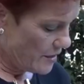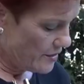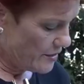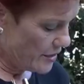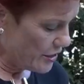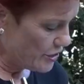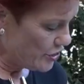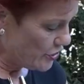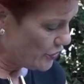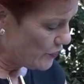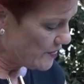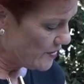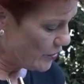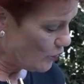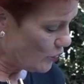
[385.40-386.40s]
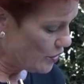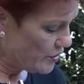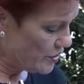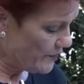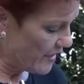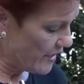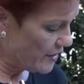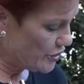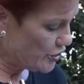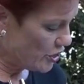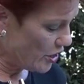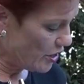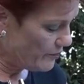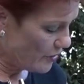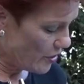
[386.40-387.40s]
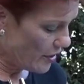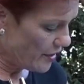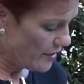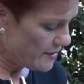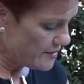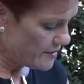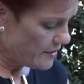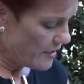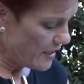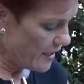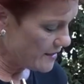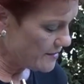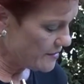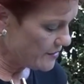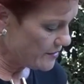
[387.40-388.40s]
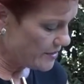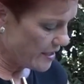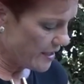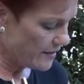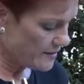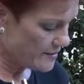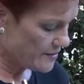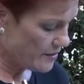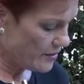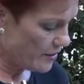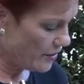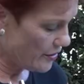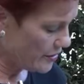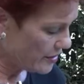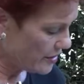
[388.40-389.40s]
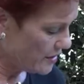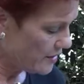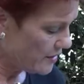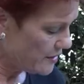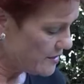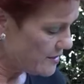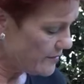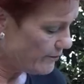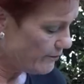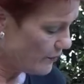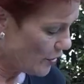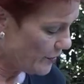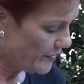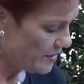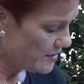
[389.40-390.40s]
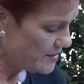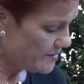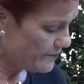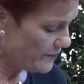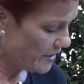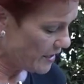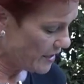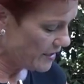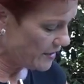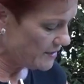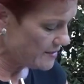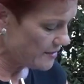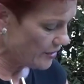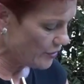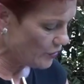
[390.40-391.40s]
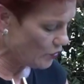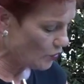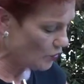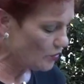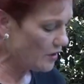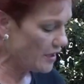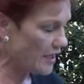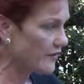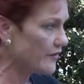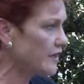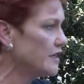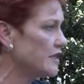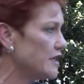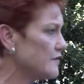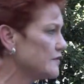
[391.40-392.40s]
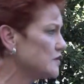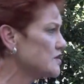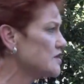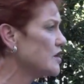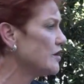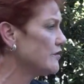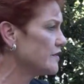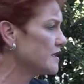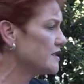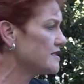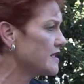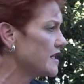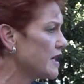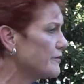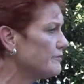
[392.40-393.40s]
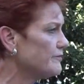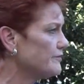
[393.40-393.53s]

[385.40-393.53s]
Does she also want to ban child brides, acid attacks, honour killings, bombings, beheadings, and all other evils of Islam?